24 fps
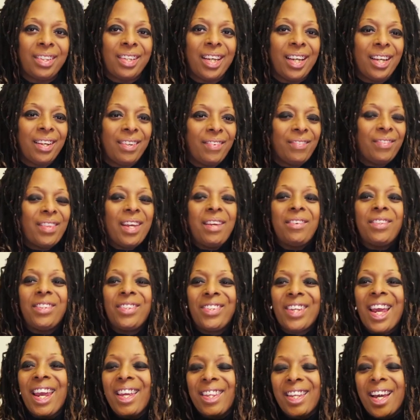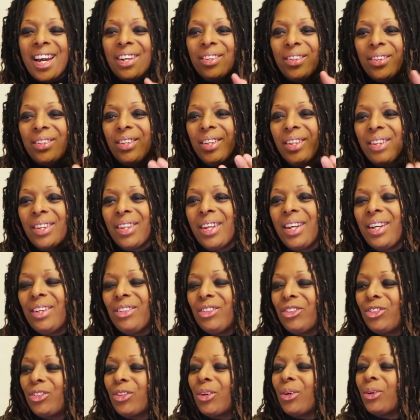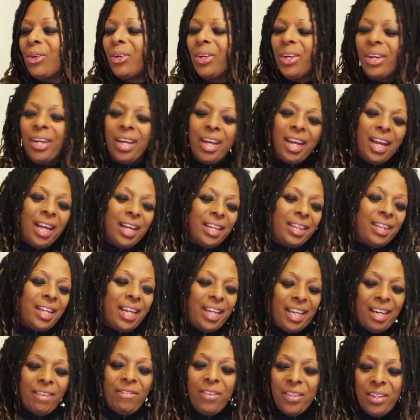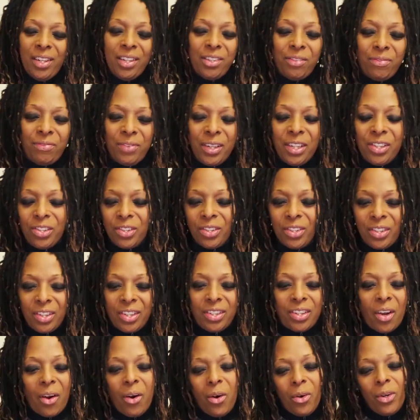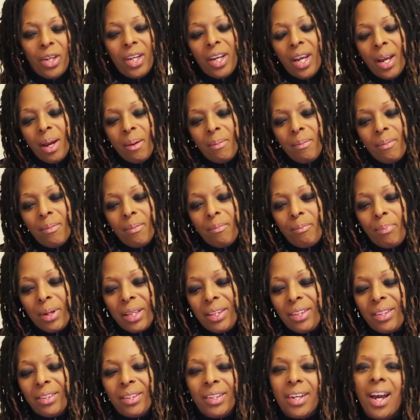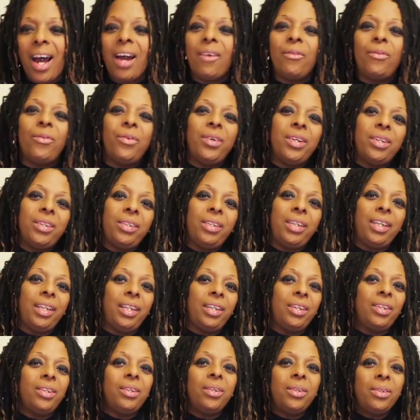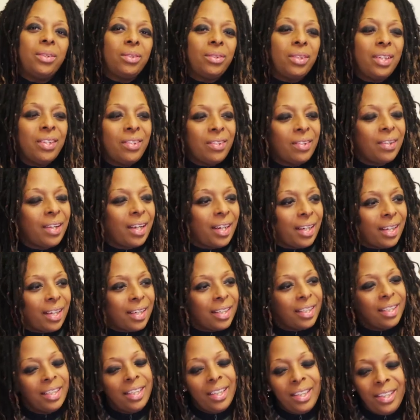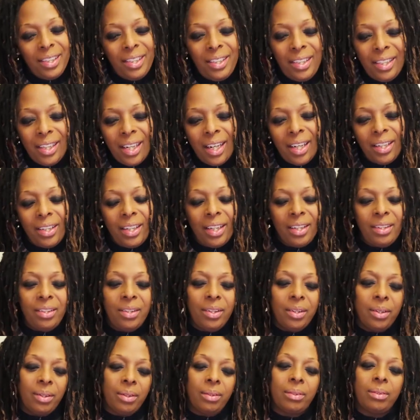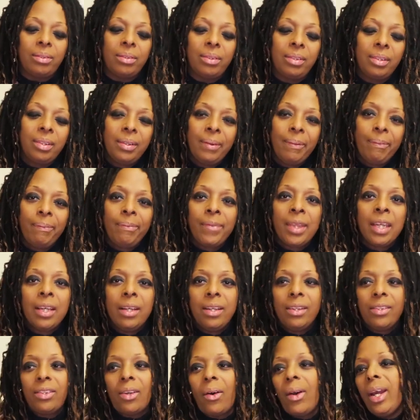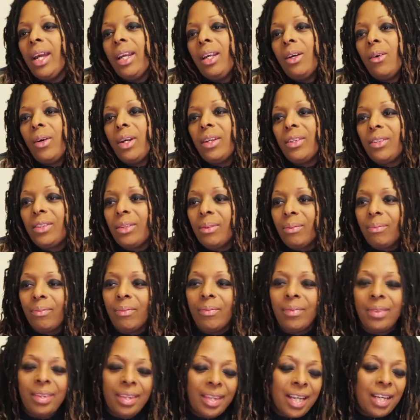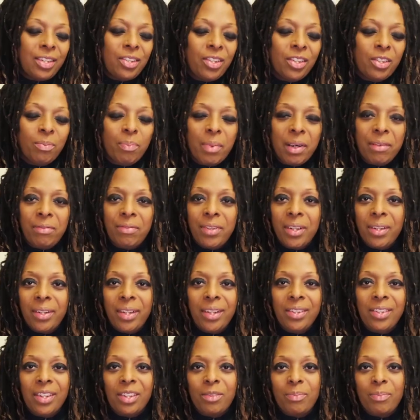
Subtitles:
They say that on the thing. So they give you these features. They say, oh yeah, but they're not really, it's like, yeah and no. So anyways, that's just my feelings.